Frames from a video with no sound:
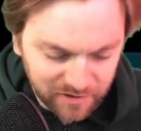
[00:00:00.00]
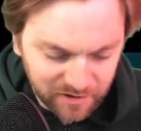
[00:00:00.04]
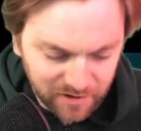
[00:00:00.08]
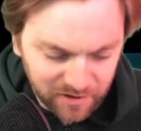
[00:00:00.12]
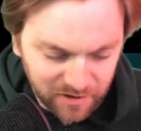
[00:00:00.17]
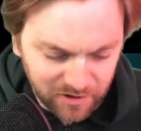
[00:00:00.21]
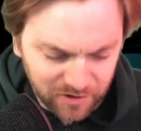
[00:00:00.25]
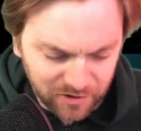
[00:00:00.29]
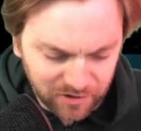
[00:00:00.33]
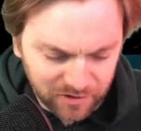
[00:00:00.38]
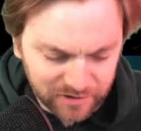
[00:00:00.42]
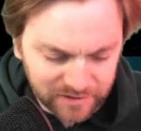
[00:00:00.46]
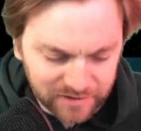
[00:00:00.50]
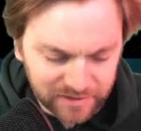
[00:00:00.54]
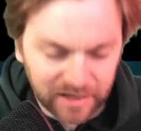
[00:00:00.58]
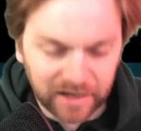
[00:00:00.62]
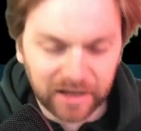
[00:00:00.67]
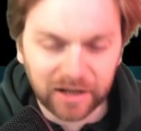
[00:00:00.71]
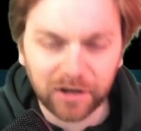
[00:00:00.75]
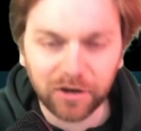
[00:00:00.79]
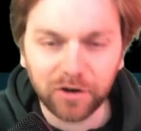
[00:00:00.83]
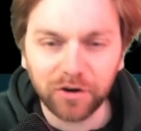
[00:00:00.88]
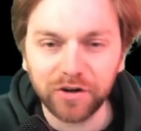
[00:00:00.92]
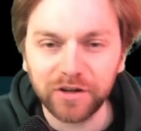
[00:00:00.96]
I think there's
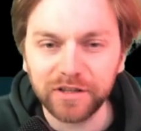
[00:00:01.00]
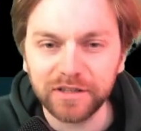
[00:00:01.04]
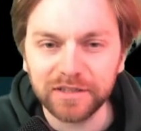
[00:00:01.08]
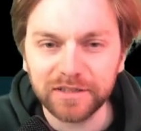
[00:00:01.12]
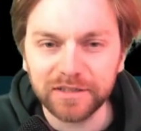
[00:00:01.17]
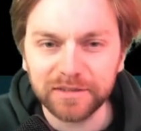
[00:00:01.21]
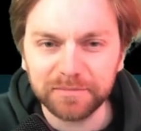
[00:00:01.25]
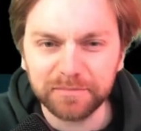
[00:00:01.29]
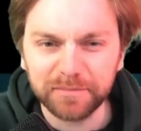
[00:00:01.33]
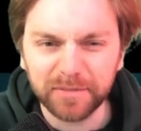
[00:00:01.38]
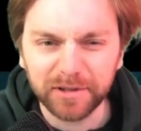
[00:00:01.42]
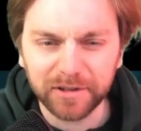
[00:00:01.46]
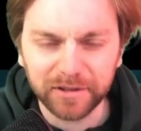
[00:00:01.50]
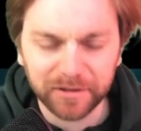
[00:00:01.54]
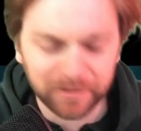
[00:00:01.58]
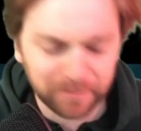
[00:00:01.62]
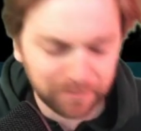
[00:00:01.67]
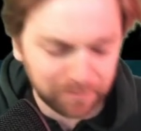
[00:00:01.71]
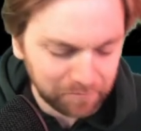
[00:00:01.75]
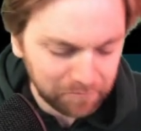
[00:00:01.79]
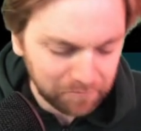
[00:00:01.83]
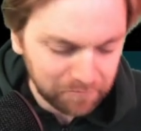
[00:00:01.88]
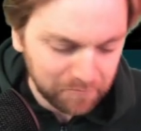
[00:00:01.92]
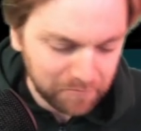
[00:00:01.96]
10 coins, but
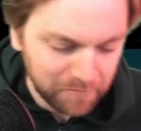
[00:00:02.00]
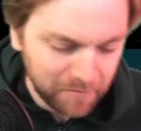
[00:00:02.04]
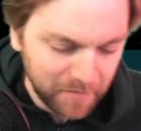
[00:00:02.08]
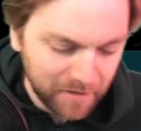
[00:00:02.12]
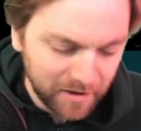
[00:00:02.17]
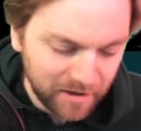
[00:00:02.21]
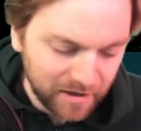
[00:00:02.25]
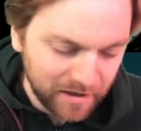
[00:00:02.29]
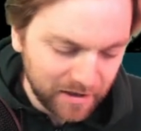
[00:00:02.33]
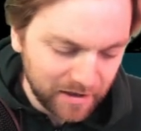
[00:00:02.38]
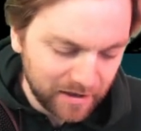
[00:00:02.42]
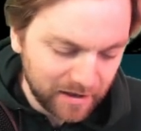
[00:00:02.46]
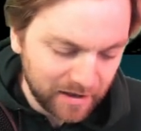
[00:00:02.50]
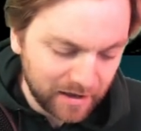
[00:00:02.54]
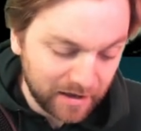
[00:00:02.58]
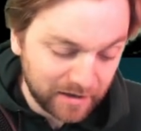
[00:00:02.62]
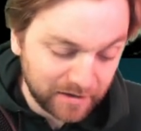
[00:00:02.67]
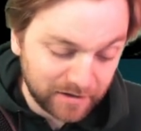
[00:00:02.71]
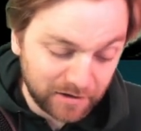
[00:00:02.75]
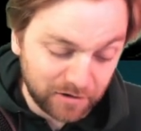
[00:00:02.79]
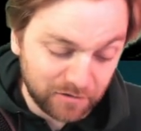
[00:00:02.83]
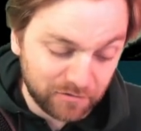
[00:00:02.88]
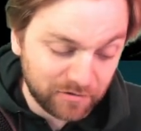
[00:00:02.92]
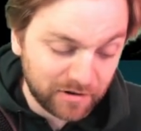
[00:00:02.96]
I
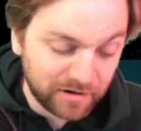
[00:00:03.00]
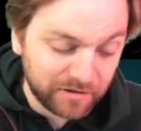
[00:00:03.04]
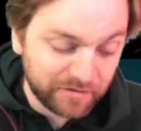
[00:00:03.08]
don't really